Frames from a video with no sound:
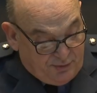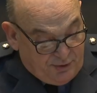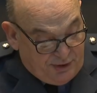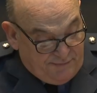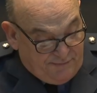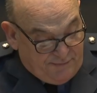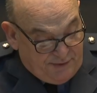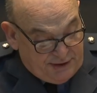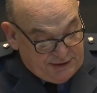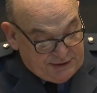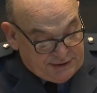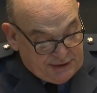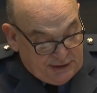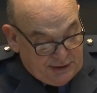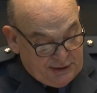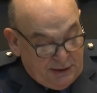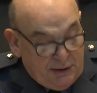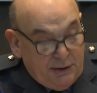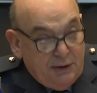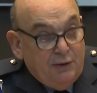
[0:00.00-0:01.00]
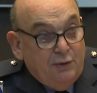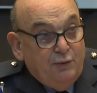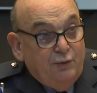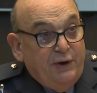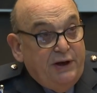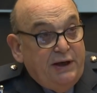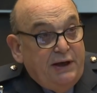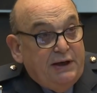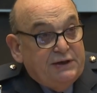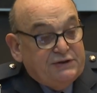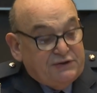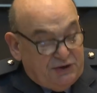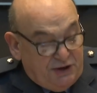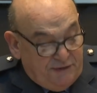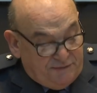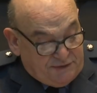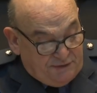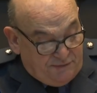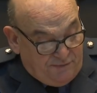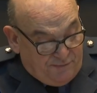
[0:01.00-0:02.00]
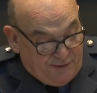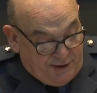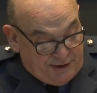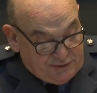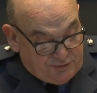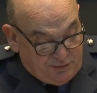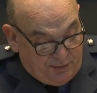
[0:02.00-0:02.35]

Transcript: briefings, we as Chiefs of Defence